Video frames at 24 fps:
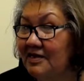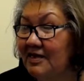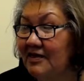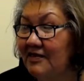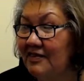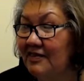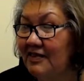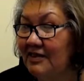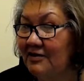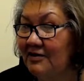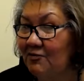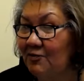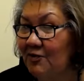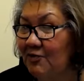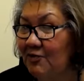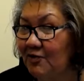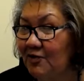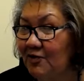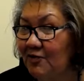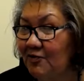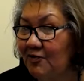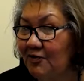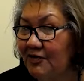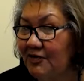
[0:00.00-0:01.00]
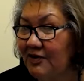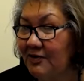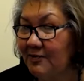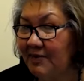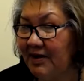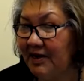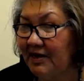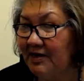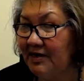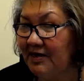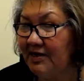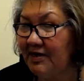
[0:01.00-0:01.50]
and then we work with
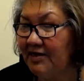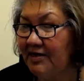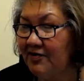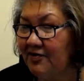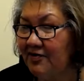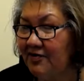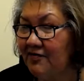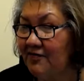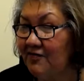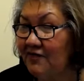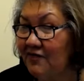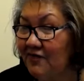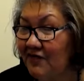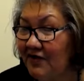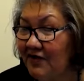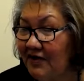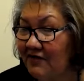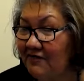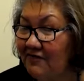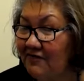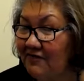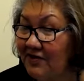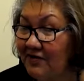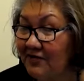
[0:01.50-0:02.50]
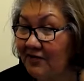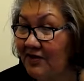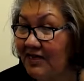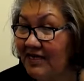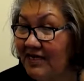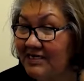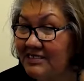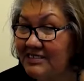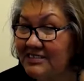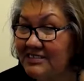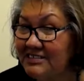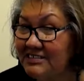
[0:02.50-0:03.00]
about 105 federal
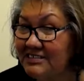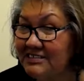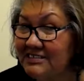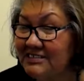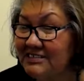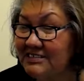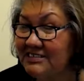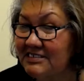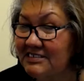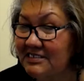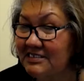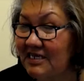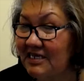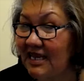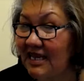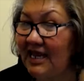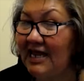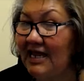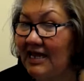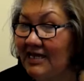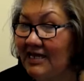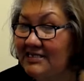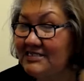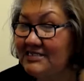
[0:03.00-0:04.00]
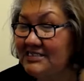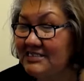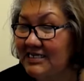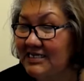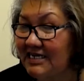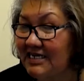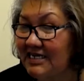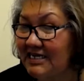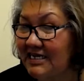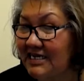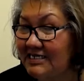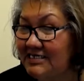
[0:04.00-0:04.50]
agencies and
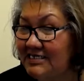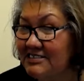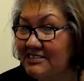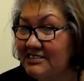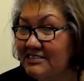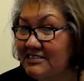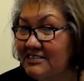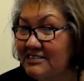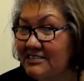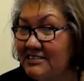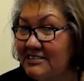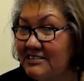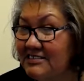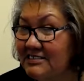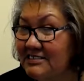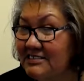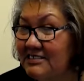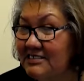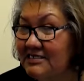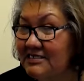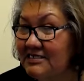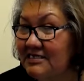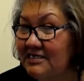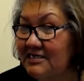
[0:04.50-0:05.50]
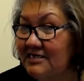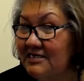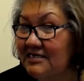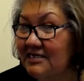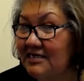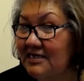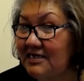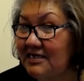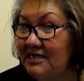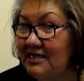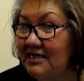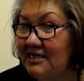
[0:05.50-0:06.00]
state agencies.
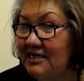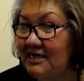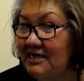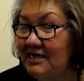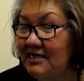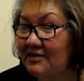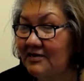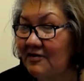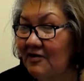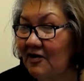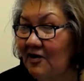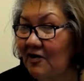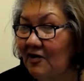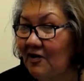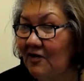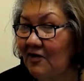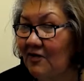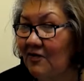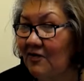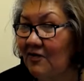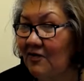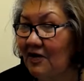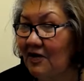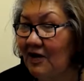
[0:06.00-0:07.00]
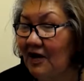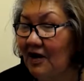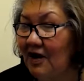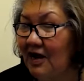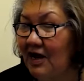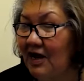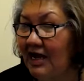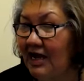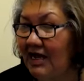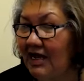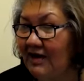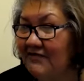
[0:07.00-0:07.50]
And
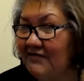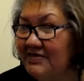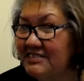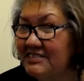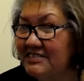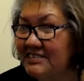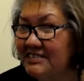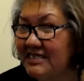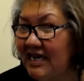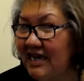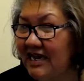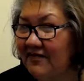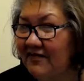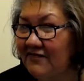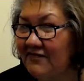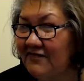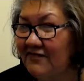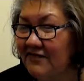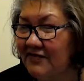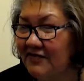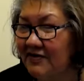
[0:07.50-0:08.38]
I have a staff